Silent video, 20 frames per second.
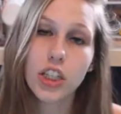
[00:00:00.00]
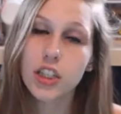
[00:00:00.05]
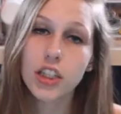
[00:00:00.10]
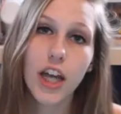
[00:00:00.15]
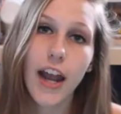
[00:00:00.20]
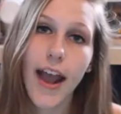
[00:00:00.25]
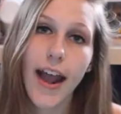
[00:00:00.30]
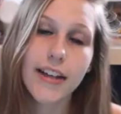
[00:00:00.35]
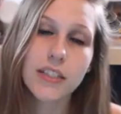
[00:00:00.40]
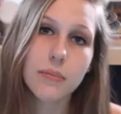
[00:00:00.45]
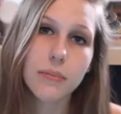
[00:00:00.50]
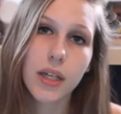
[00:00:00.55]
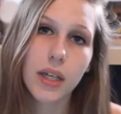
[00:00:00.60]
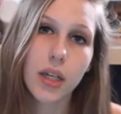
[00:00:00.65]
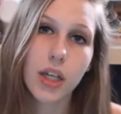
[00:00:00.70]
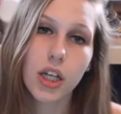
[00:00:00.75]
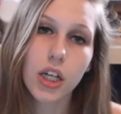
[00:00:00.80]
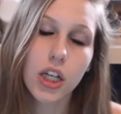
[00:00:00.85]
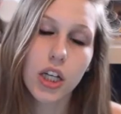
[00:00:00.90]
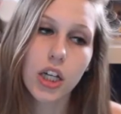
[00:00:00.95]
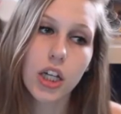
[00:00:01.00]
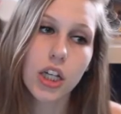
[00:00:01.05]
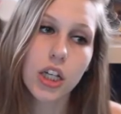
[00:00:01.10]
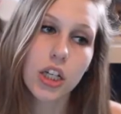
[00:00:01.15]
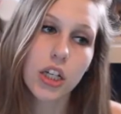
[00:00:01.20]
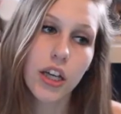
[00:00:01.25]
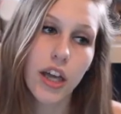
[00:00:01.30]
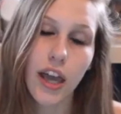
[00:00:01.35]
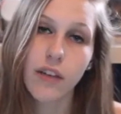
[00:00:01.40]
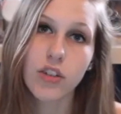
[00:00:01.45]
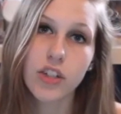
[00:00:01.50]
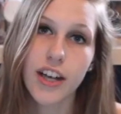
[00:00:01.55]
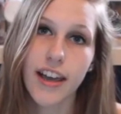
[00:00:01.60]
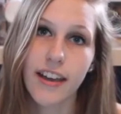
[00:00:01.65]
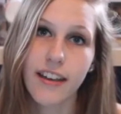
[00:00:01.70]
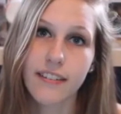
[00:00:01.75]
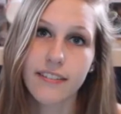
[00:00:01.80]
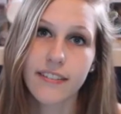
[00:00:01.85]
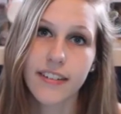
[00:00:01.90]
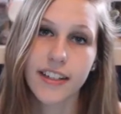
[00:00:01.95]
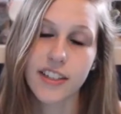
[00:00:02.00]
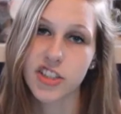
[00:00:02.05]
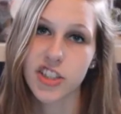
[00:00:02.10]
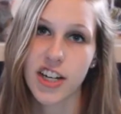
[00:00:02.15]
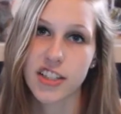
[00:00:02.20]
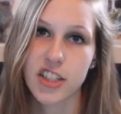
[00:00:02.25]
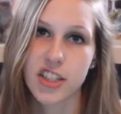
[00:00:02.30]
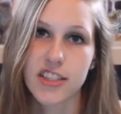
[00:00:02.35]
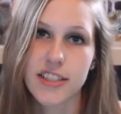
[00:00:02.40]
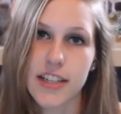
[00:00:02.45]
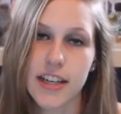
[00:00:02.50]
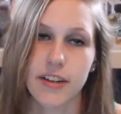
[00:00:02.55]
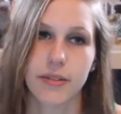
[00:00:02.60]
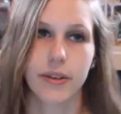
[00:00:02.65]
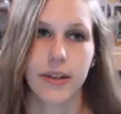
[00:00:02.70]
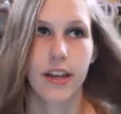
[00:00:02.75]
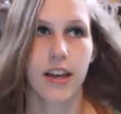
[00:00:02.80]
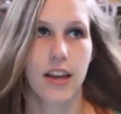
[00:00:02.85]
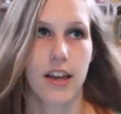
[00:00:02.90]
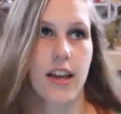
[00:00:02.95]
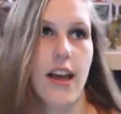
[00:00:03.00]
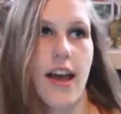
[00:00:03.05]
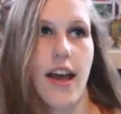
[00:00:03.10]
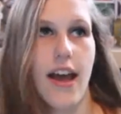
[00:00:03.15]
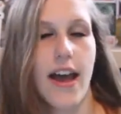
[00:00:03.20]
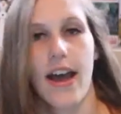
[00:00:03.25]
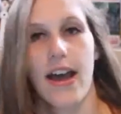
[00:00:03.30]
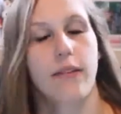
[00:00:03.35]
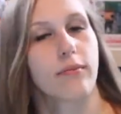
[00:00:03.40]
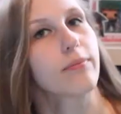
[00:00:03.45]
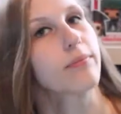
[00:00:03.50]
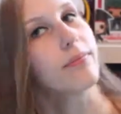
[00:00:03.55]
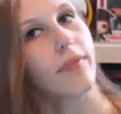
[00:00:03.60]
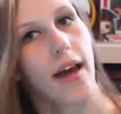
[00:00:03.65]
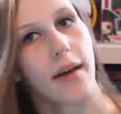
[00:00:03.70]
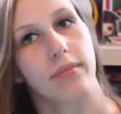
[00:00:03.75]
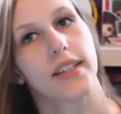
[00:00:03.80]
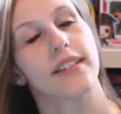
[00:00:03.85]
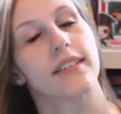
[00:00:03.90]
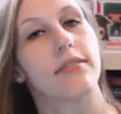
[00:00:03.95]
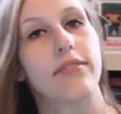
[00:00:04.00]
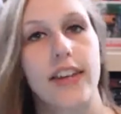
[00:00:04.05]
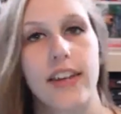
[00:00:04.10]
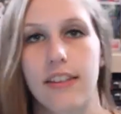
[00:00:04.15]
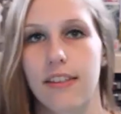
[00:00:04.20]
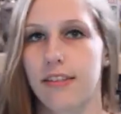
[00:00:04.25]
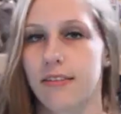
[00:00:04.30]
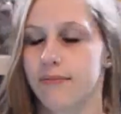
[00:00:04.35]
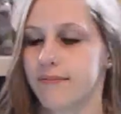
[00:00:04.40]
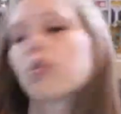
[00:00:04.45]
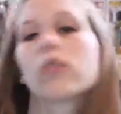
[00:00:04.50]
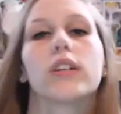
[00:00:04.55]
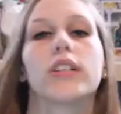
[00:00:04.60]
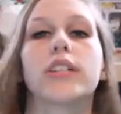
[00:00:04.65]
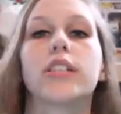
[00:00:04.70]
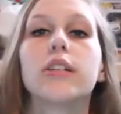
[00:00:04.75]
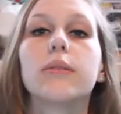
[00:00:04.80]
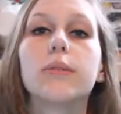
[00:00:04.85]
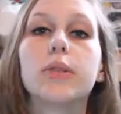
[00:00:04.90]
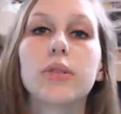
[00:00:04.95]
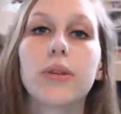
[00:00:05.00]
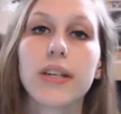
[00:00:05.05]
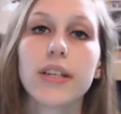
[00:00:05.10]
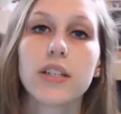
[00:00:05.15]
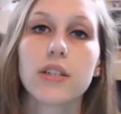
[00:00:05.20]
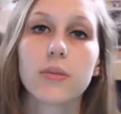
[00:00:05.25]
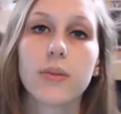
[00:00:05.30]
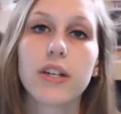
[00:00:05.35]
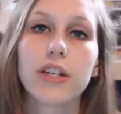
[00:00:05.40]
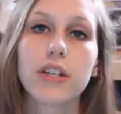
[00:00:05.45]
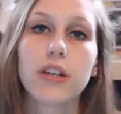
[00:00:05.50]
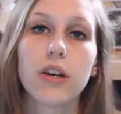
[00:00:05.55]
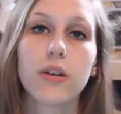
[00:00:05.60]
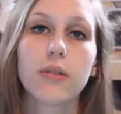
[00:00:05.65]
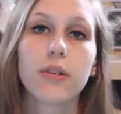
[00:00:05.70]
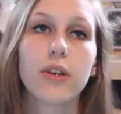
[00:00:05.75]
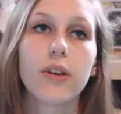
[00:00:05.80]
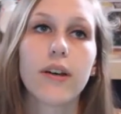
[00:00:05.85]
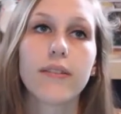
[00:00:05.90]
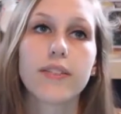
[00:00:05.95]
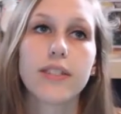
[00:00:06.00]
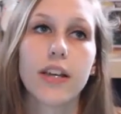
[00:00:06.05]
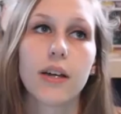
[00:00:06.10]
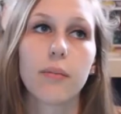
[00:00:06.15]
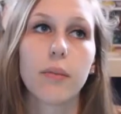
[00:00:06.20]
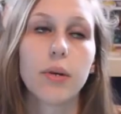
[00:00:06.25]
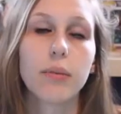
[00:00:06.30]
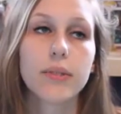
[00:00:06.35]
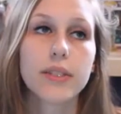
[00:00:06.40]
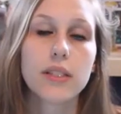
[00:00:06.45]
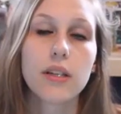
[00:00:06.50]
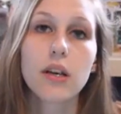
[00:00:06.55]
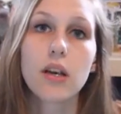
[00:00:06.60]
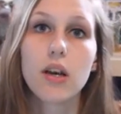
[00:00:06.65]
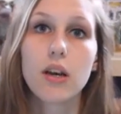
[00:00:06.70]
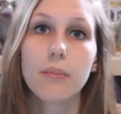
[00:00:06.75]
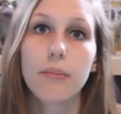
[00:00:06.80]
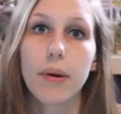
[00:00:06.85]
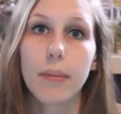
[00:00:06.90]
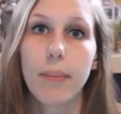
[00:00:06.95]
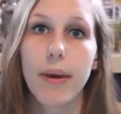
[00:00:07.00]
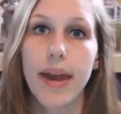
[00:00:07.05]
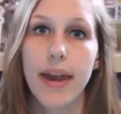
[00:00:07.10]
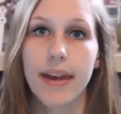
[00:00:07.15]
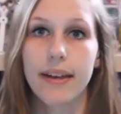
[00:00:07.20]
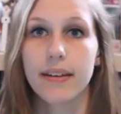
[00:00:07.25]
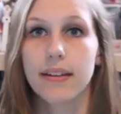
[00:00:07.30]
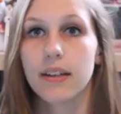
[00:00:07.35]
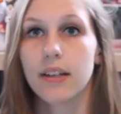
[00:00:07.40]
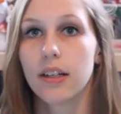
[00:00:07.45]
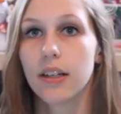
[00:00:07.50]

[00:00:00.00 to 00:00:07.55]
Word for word: Gotta ask me every day, and it changes, so um, I plead the fifth. Question number 20 is where do you go when you have sad moments? My bed.